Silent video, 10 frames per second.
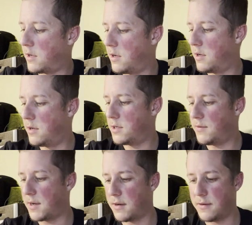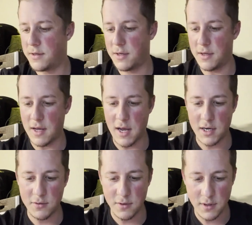see if I can see the
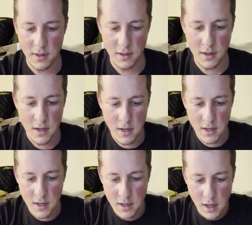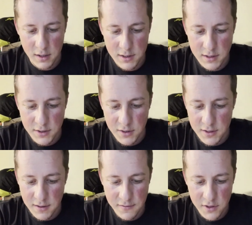actual thing. All it says is 13